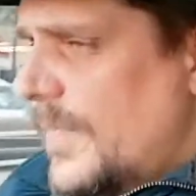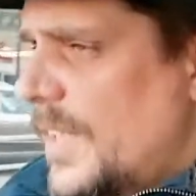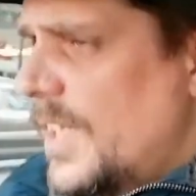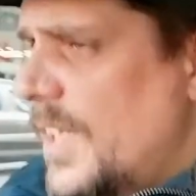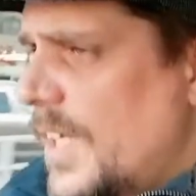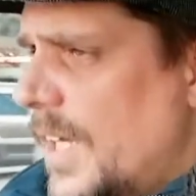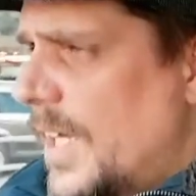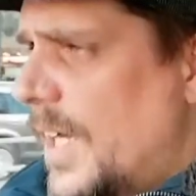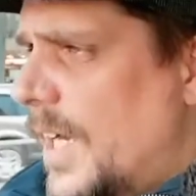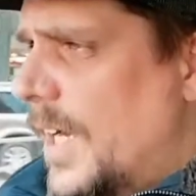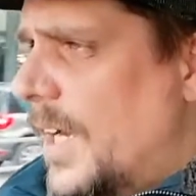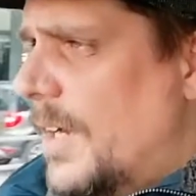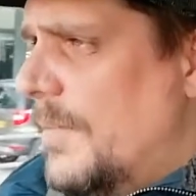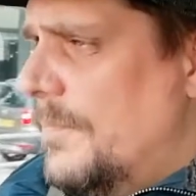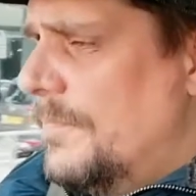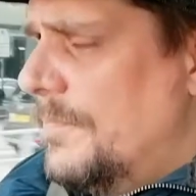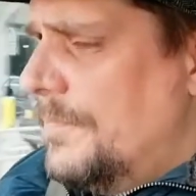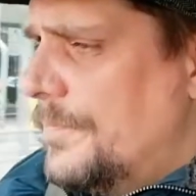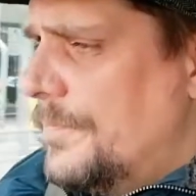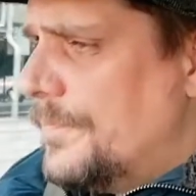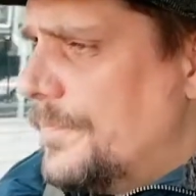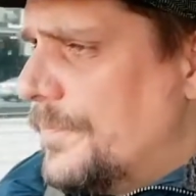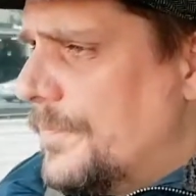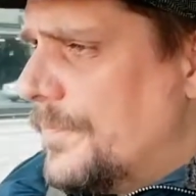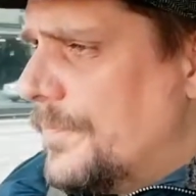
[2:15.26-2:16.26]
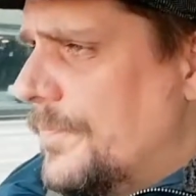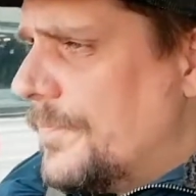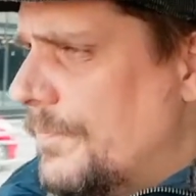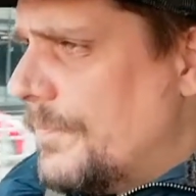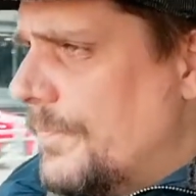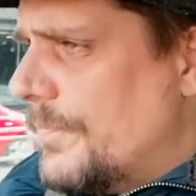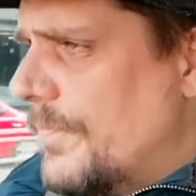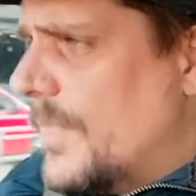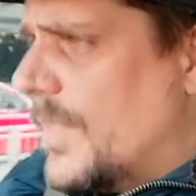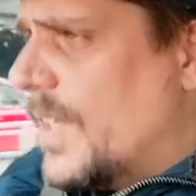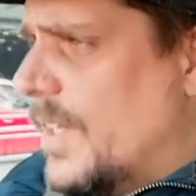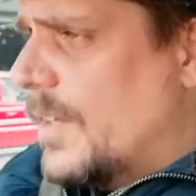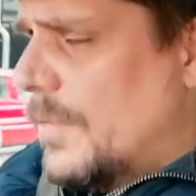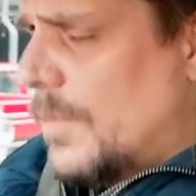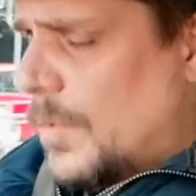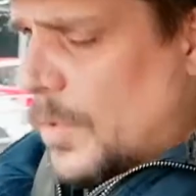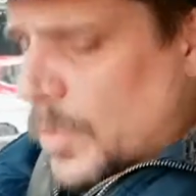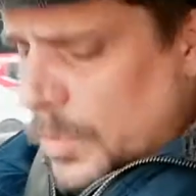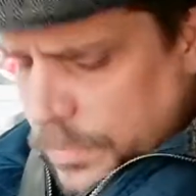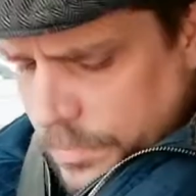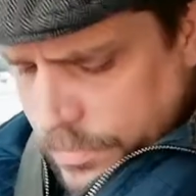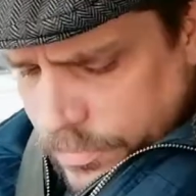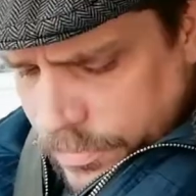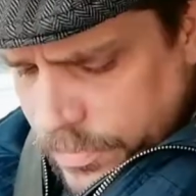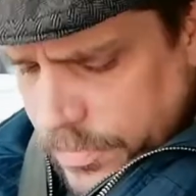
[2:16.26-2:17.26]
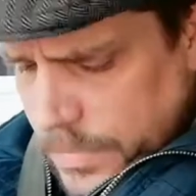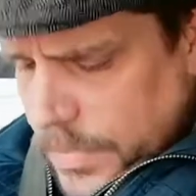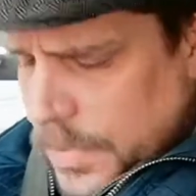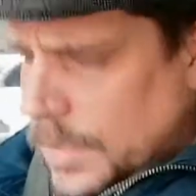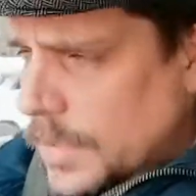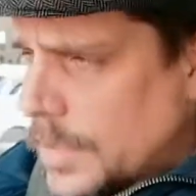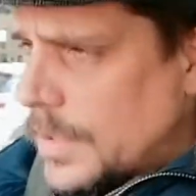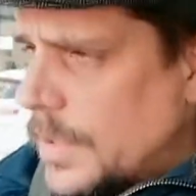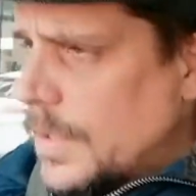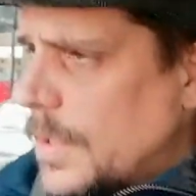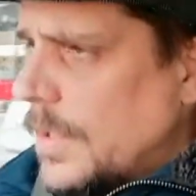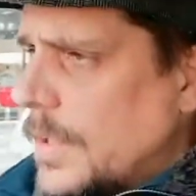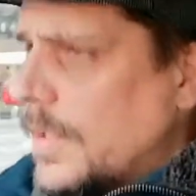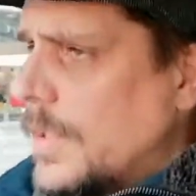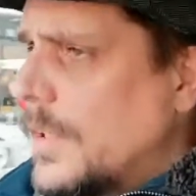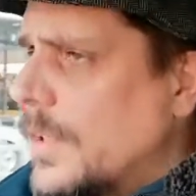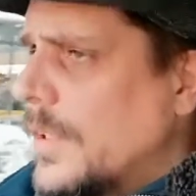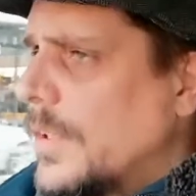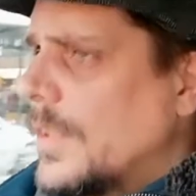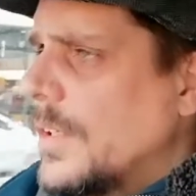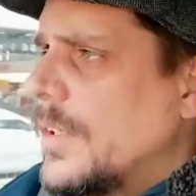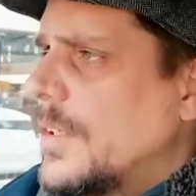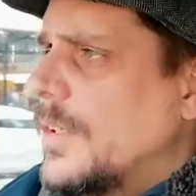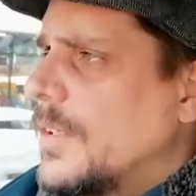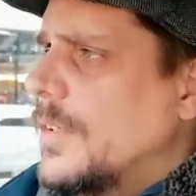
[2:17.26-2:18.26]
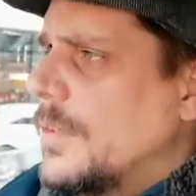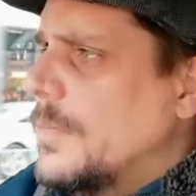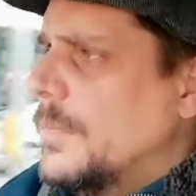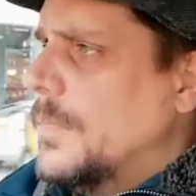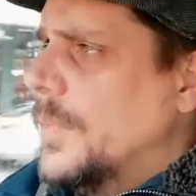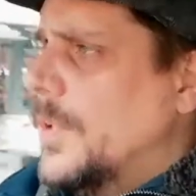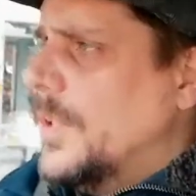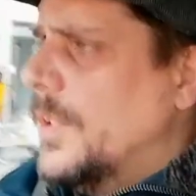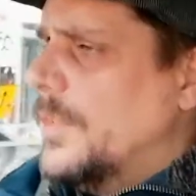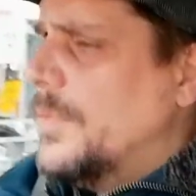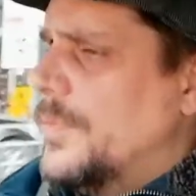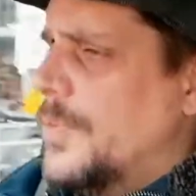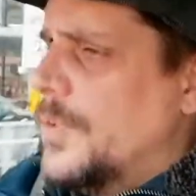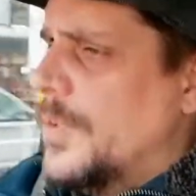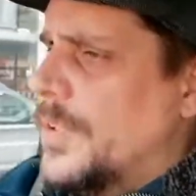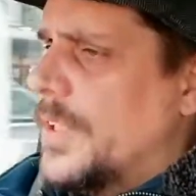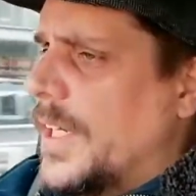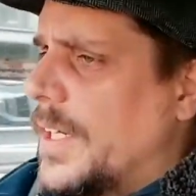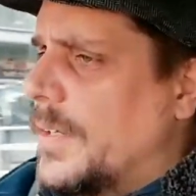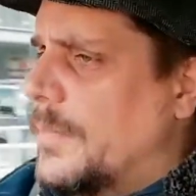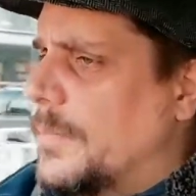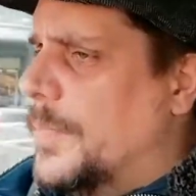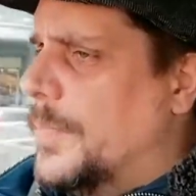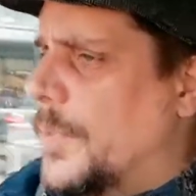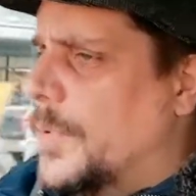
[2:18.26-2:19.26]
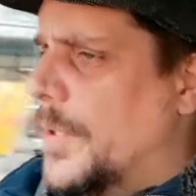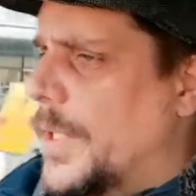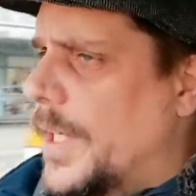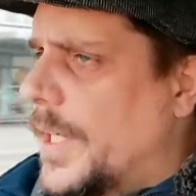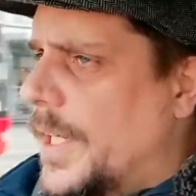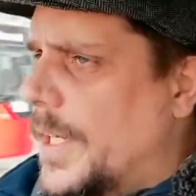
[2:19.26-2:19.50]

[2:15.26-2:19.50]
Um, oh, put your foot down, boy.